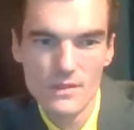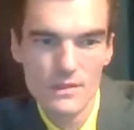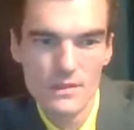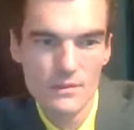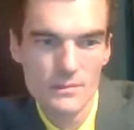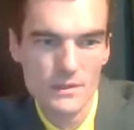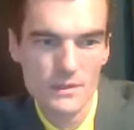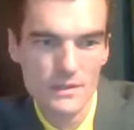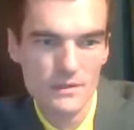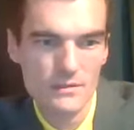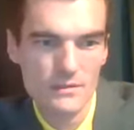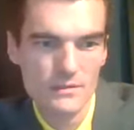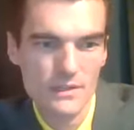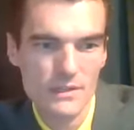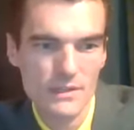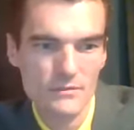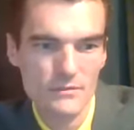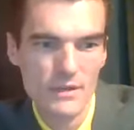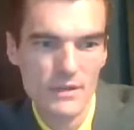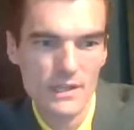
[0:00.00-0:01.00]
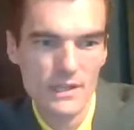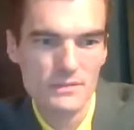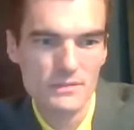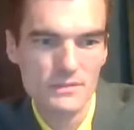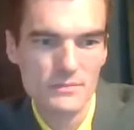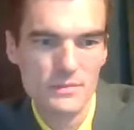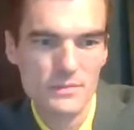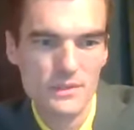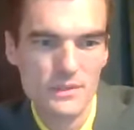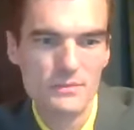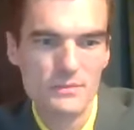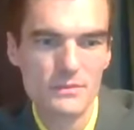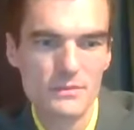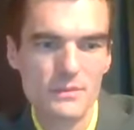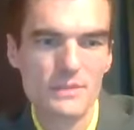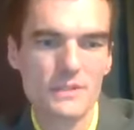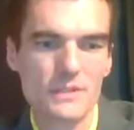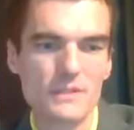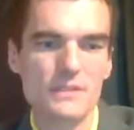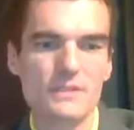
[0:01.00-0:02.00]
I'm going to invite some people
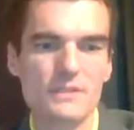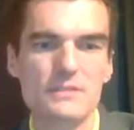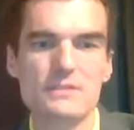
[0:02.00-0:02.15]
in here.